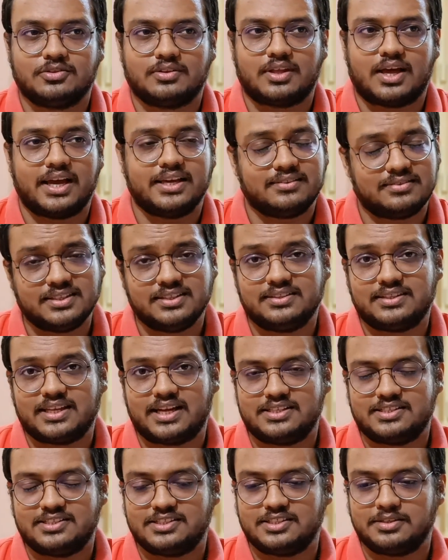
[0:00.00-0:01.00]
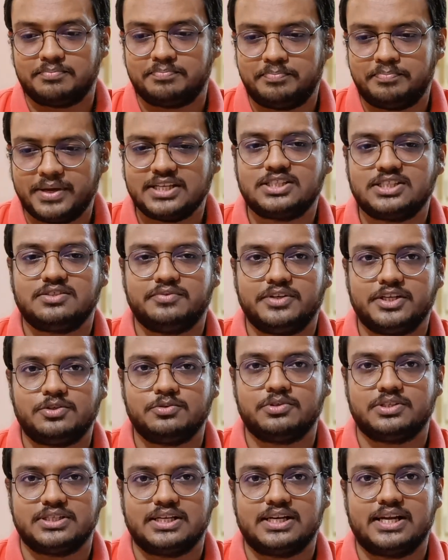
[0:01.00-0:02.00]
I think that's the best way to
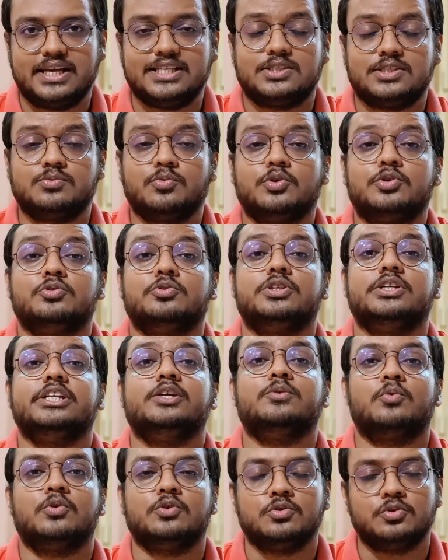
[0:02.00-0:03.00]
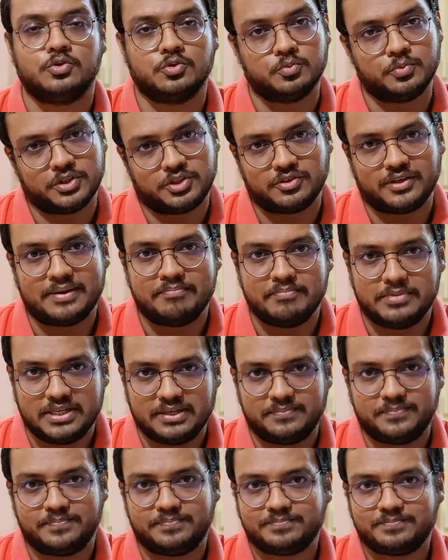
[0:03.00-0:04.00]
realize what you really want to do with your MBA.
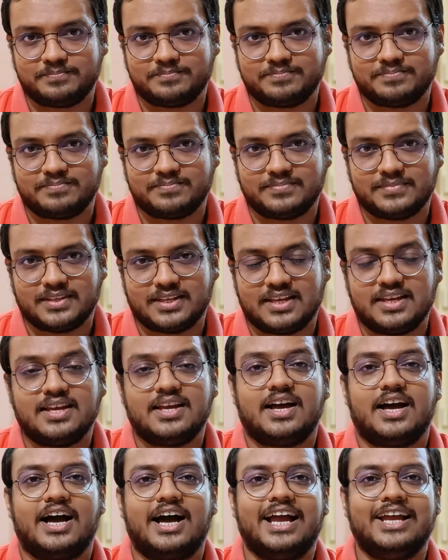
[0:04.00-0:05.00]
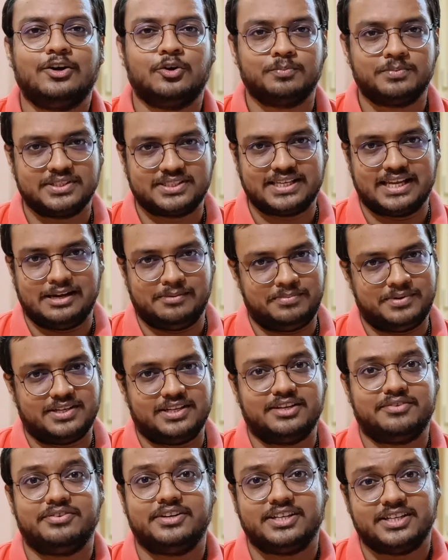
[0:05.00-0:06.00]
I hope this helped.
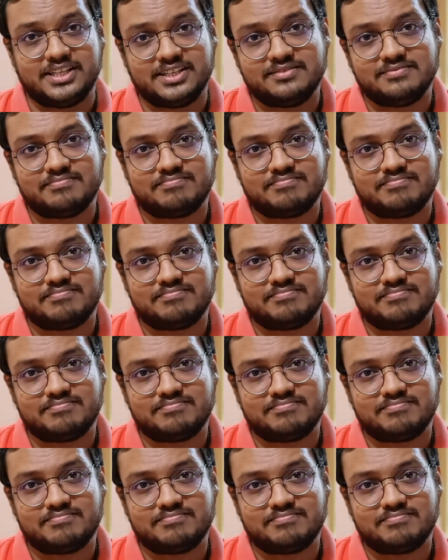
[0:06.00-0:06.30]
If it did,